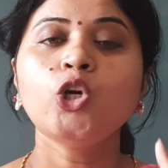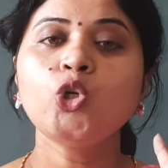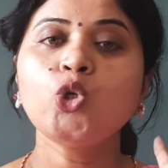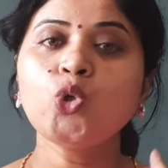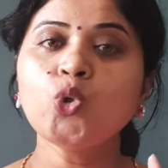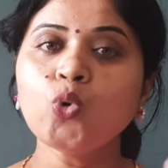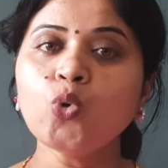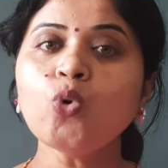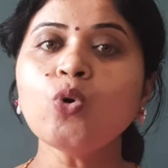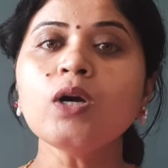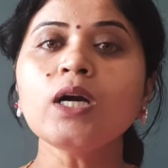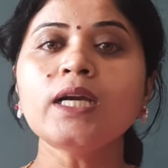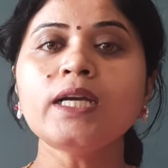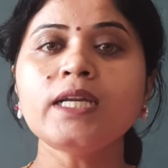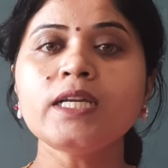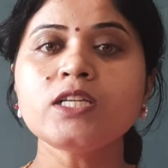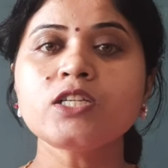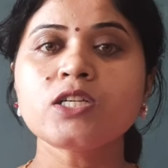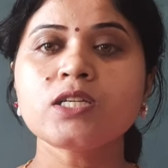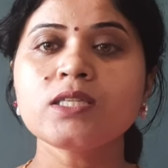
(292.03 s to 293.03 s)
Two
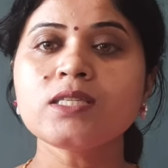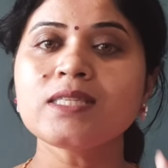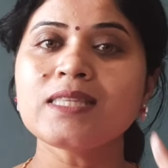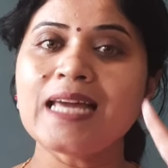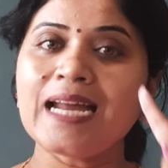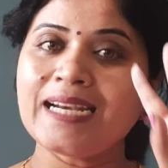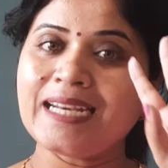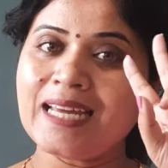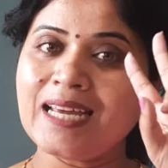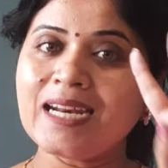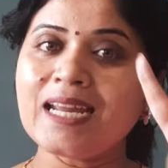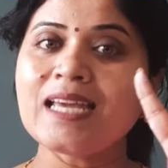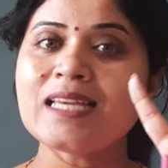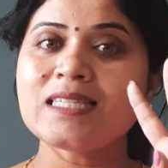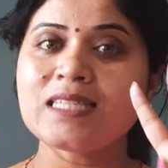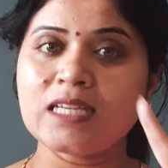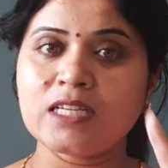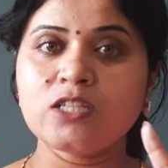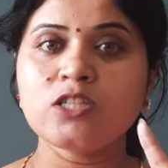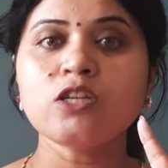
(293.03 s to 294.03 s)
conditions that are
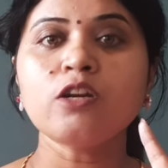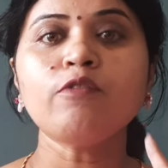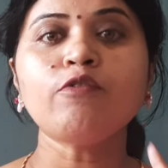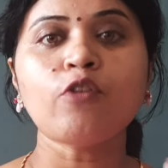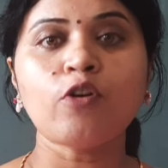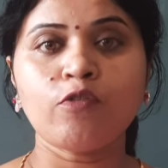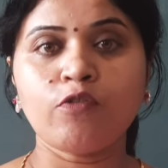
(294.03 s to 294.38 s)
essential for